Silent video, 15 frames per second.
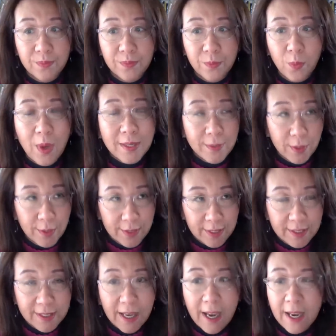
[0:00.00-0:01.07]
Western
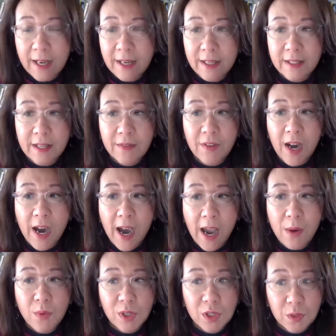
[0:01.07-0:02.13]
societies, have a high
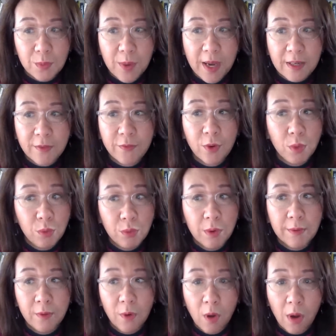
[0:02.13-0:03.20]
respect for rule
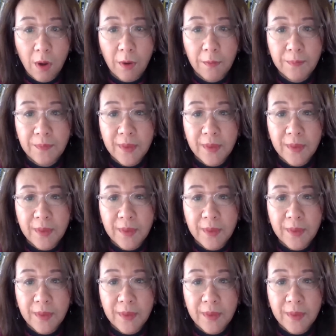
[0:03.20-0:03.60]
of law,